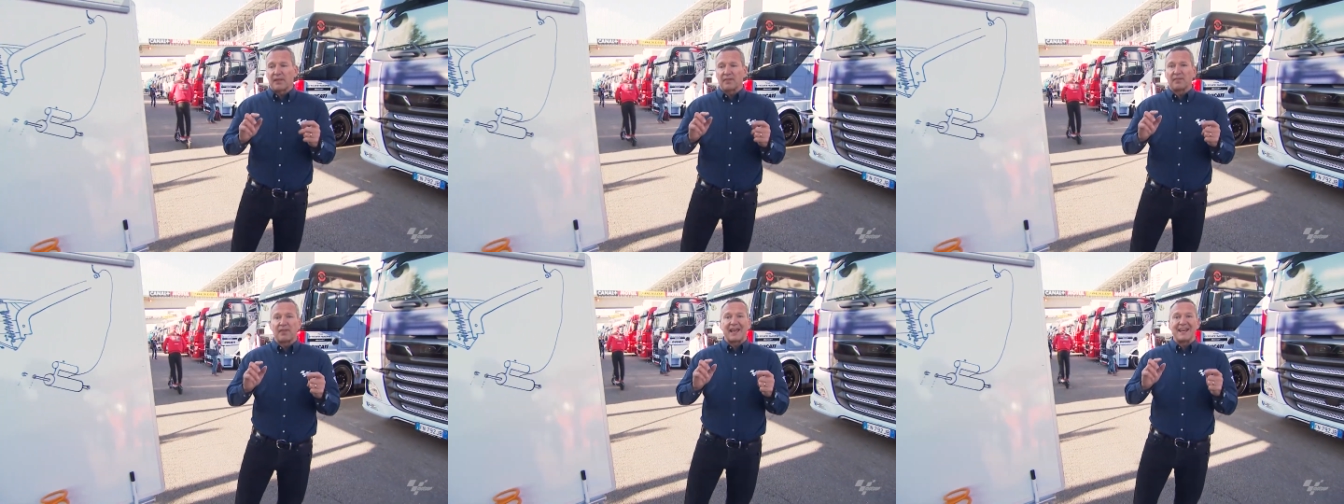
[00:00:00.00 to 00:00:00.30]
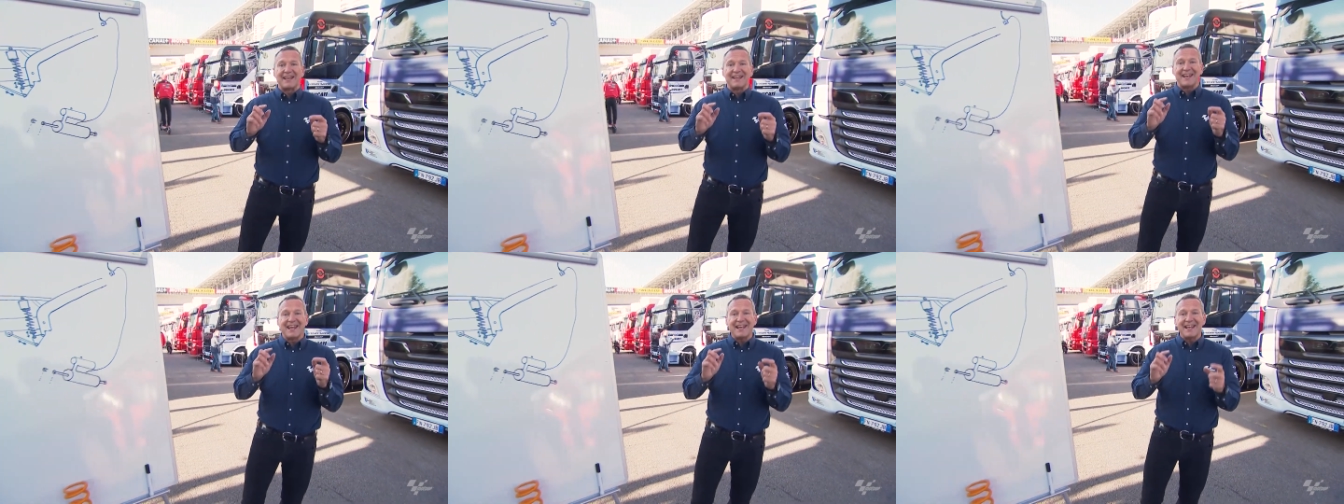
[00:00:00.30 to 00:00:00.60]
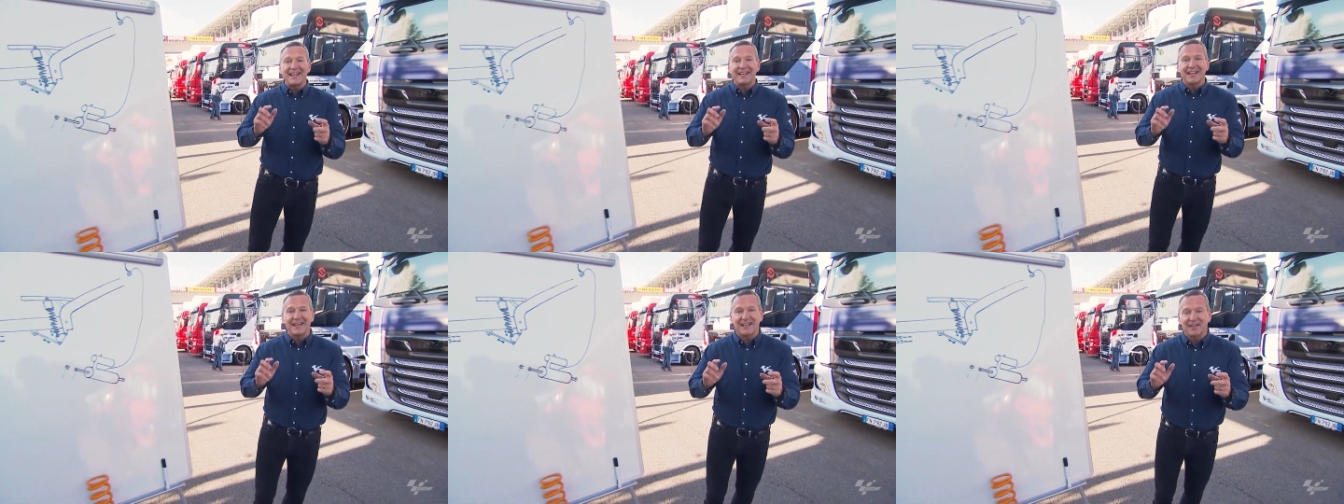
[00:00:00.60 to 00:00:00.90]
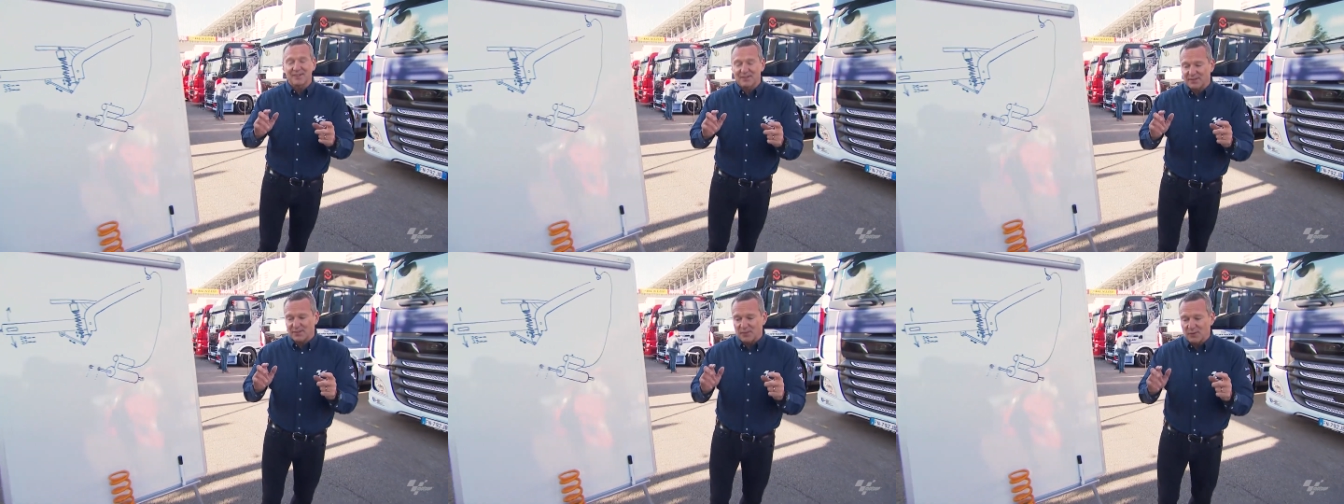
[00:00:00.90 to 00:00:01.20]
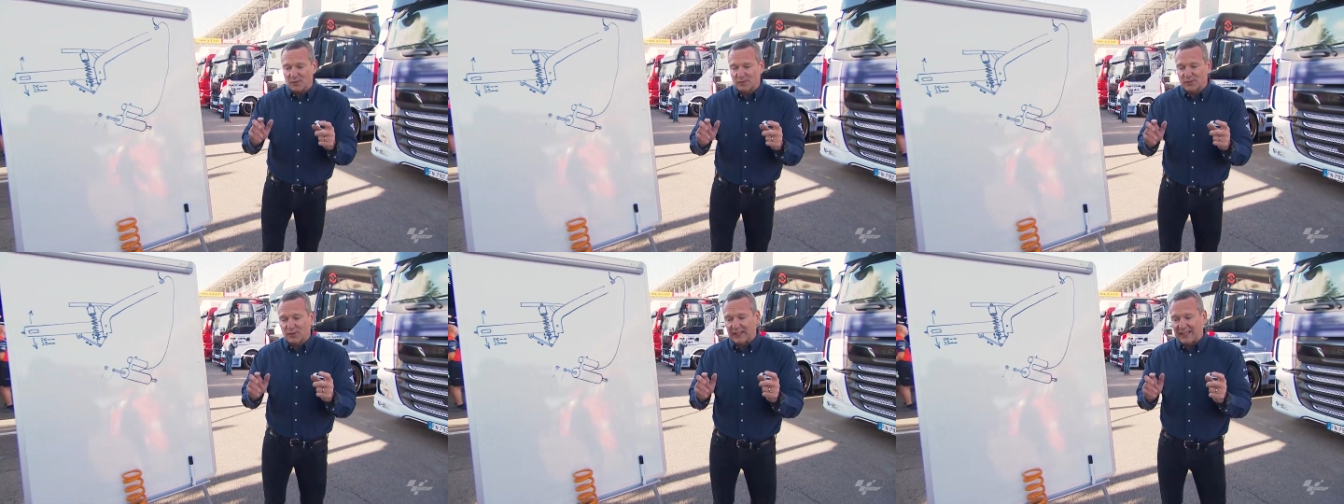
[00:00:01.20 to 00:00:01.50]
they need it
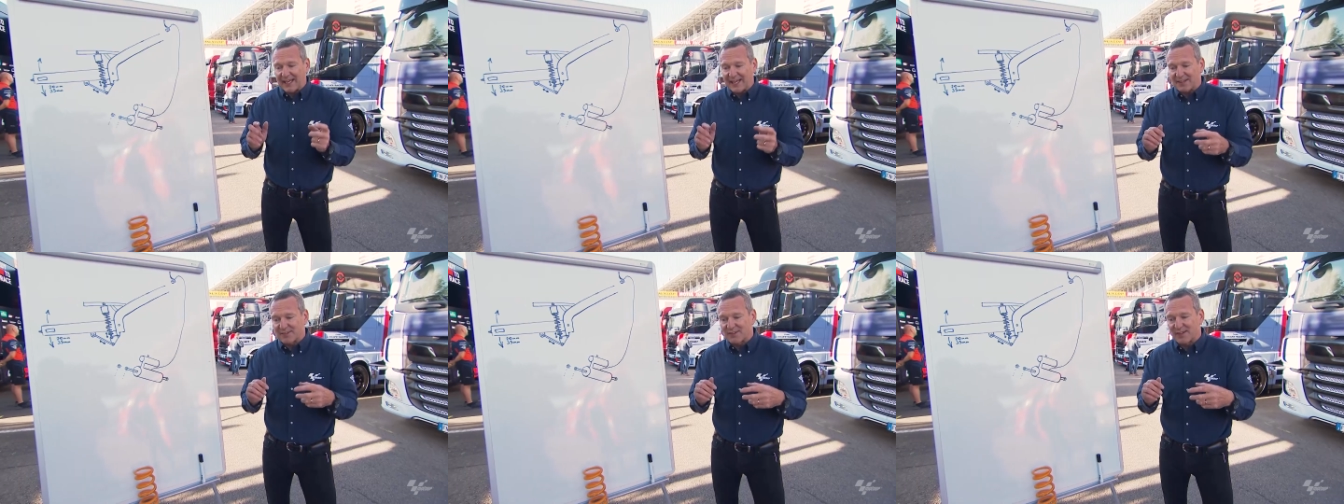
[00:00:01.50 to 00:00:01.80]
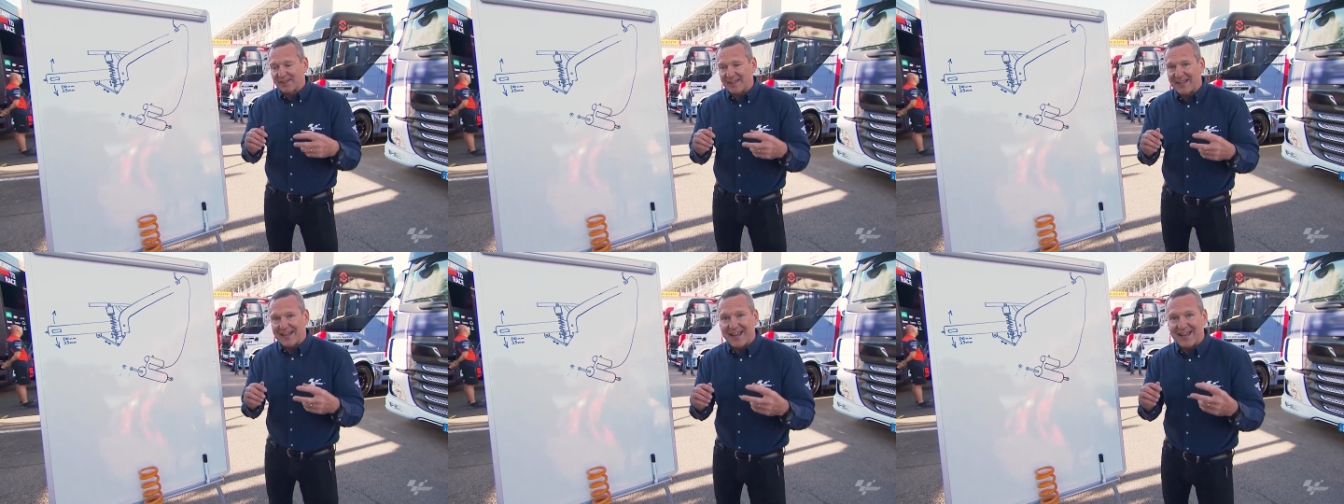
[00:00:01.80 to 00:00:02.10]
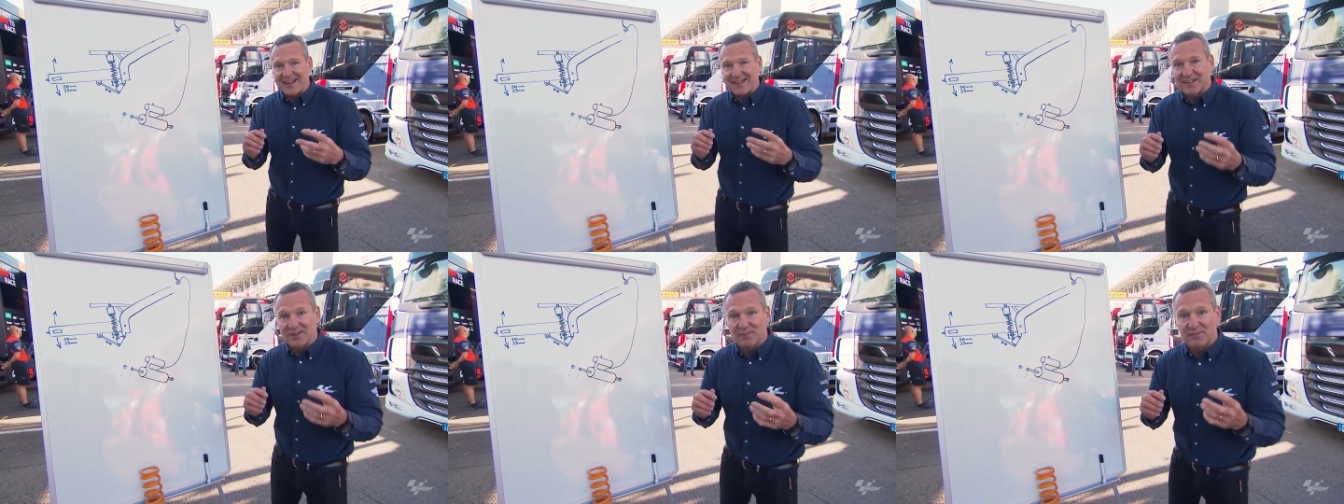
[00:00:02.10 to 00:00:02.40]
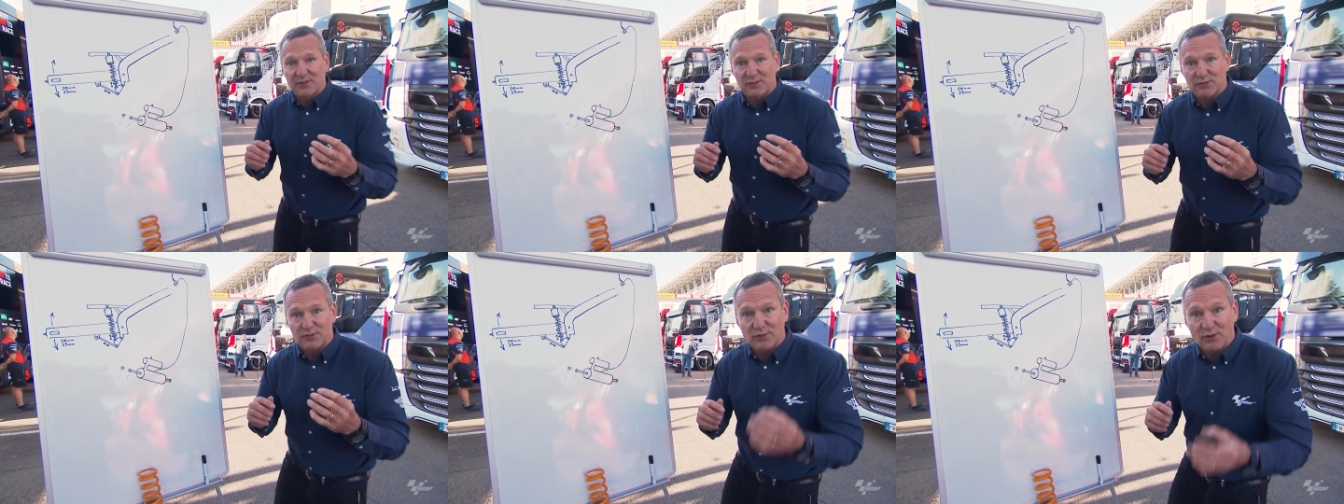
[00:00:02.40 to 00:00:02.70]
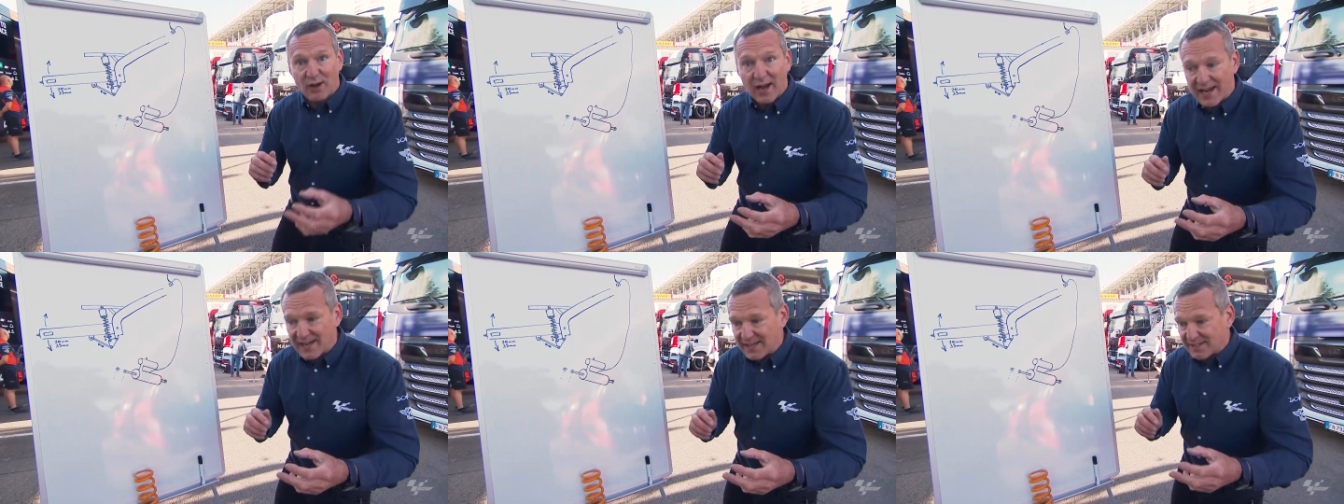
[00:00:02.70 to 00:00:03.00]
to get to the end of the
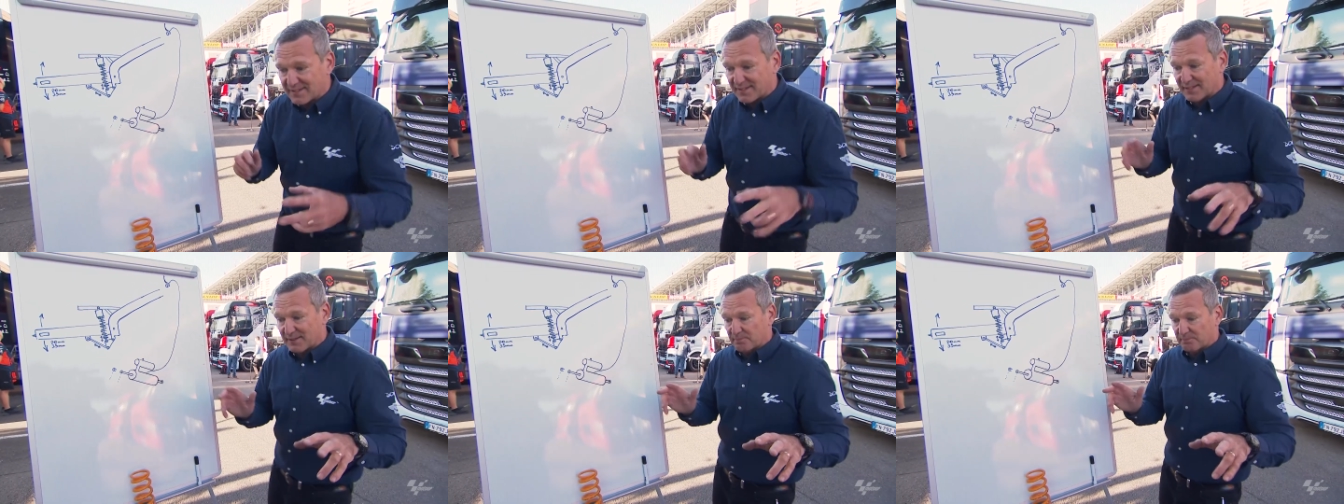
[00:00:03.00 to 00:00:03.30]
straight